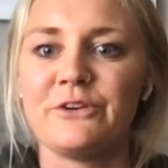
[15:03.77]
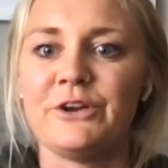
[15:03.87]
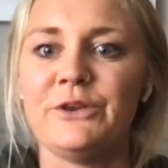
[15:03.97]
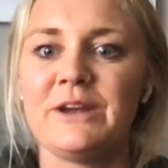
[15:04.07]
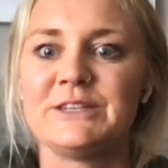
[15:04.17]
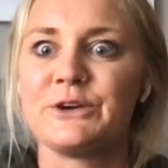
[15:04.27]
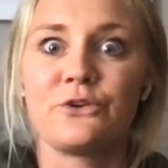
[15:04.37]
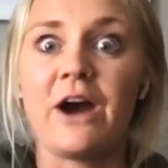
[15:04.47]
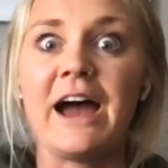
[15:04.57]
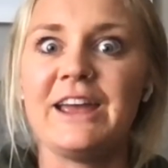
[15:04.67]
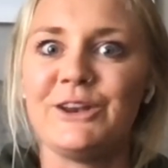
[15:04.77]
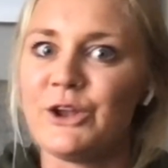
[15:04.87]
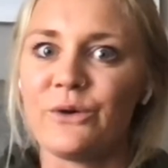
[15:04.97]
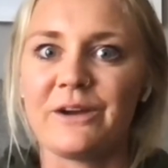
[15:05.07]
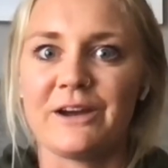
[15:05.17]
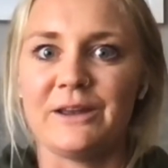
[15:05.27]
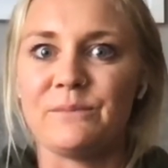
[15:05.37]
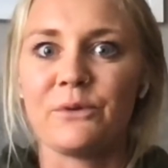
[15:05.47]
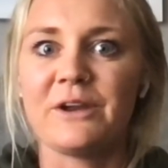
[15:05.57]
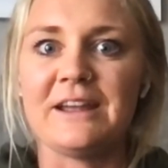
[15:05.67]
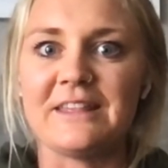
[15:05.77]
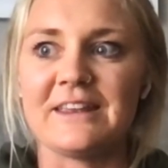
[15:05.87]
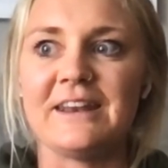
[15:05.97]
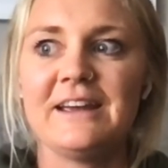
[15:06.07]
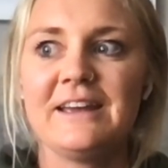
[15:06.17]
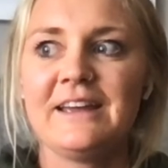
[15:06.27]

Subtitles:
or you get to cry in yoga and breathe, and